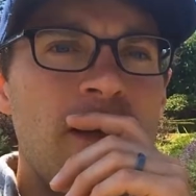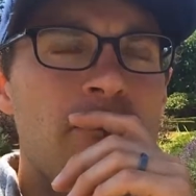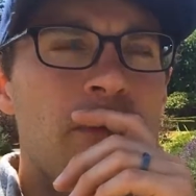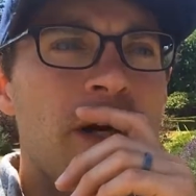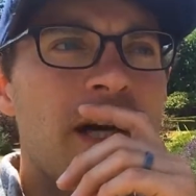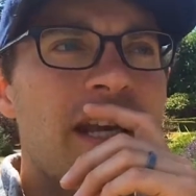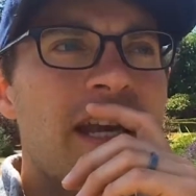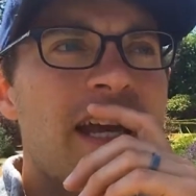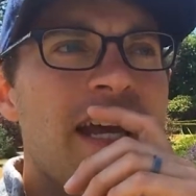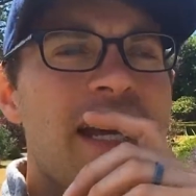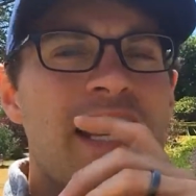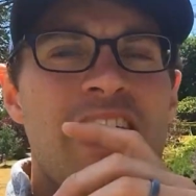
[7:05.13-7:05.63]

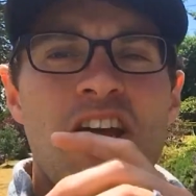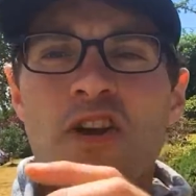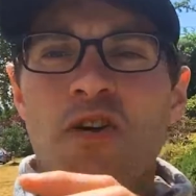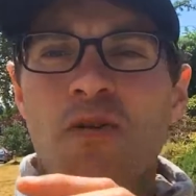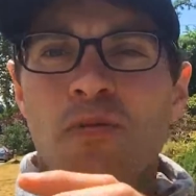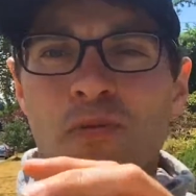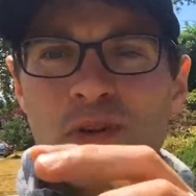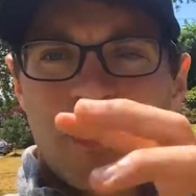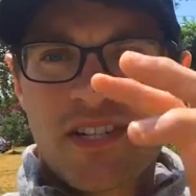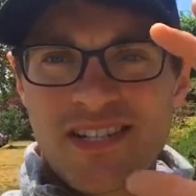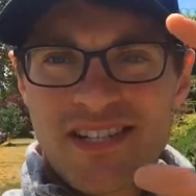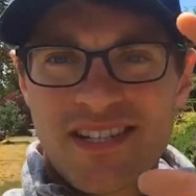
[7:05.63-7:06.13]
But
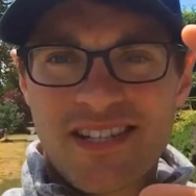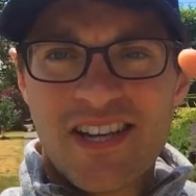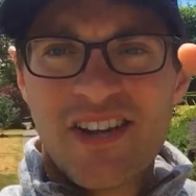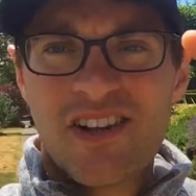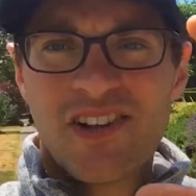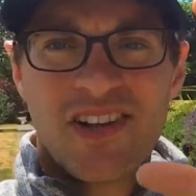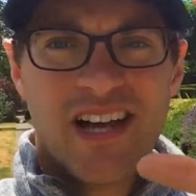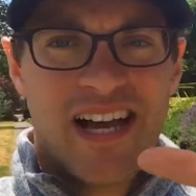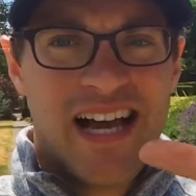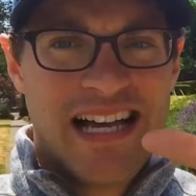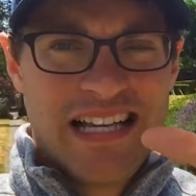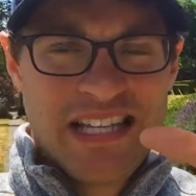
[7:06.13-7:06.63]
we're
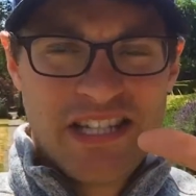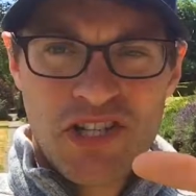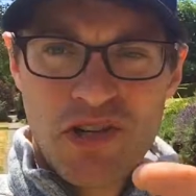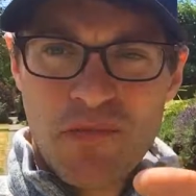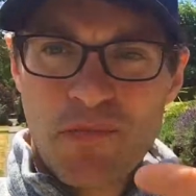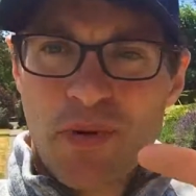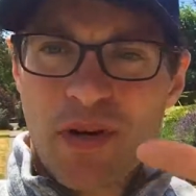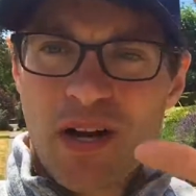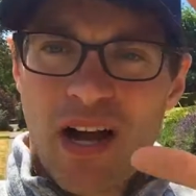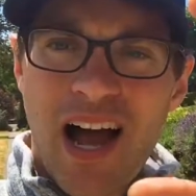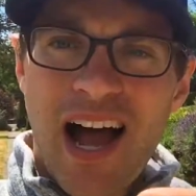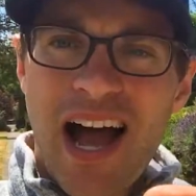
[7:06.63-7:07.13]
still a
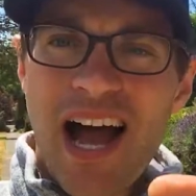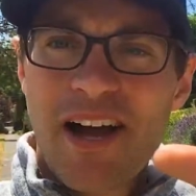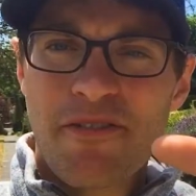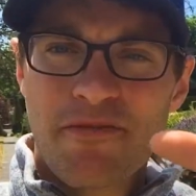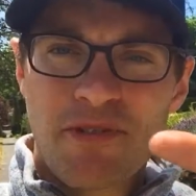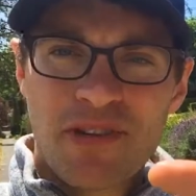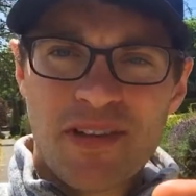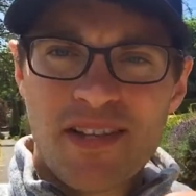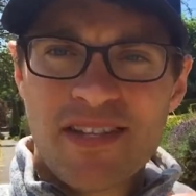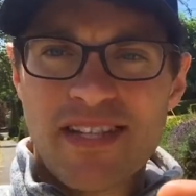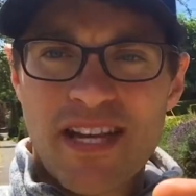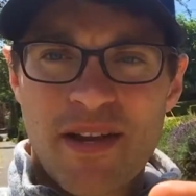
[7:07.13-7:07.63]
super hot
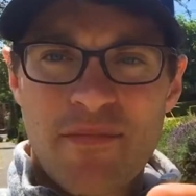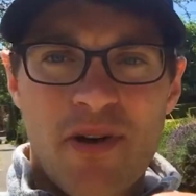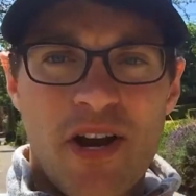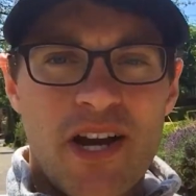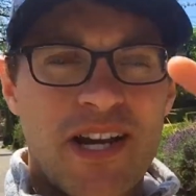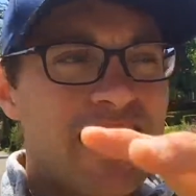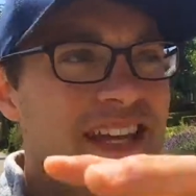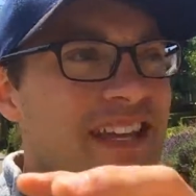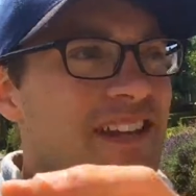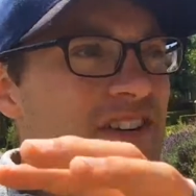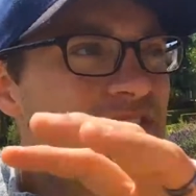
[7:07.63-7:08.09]
real estate market.